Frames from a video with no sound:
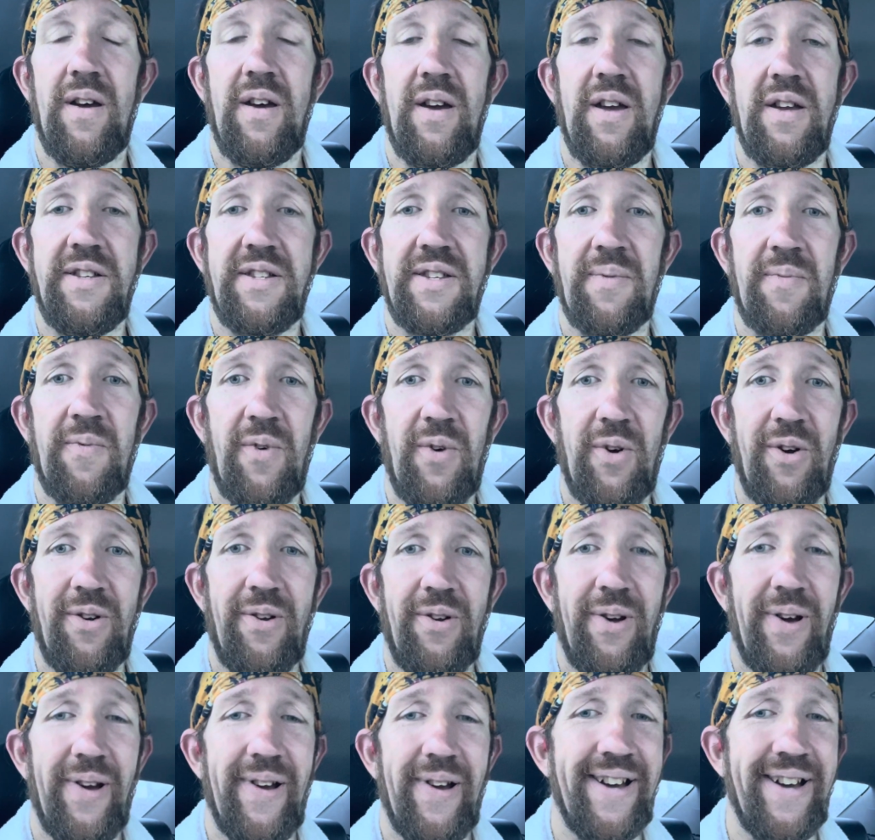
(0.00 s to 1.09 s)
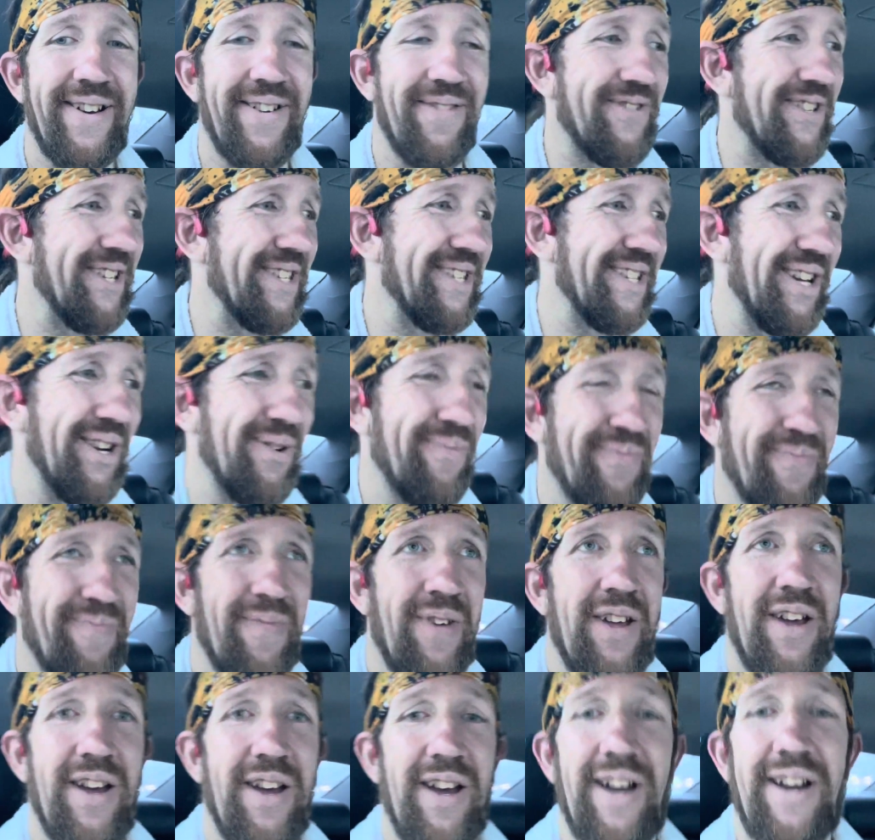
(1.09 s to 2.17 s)
eat some food. I've just had a
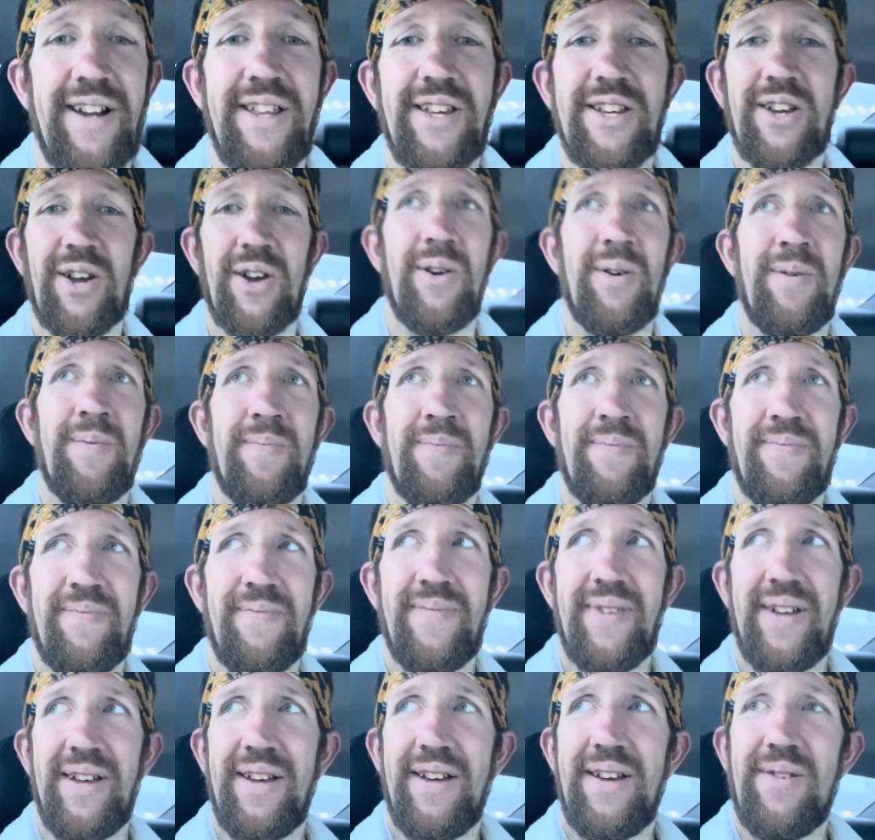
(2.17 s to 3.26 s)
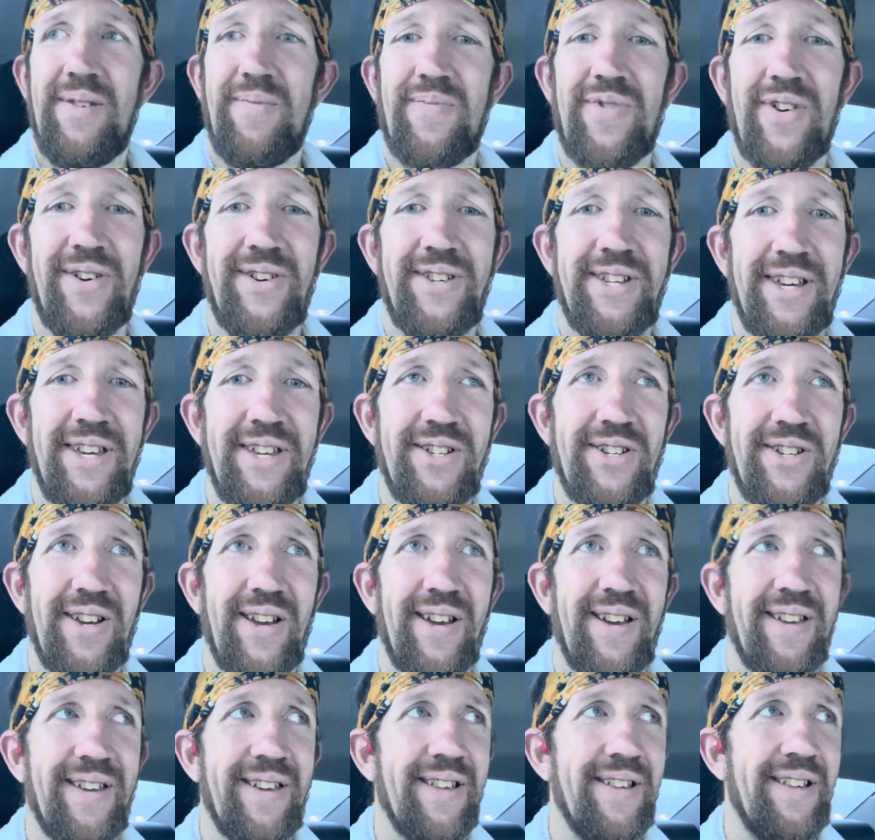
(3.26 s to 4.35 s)
honeycomb protein
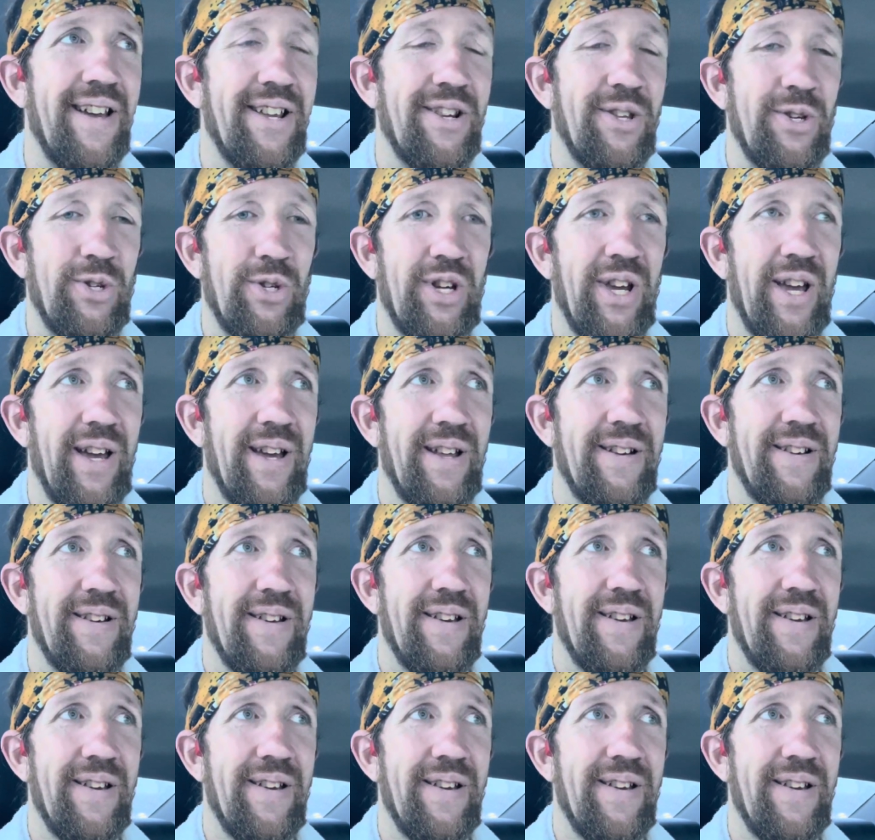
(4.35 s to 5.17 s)
shake and had a chat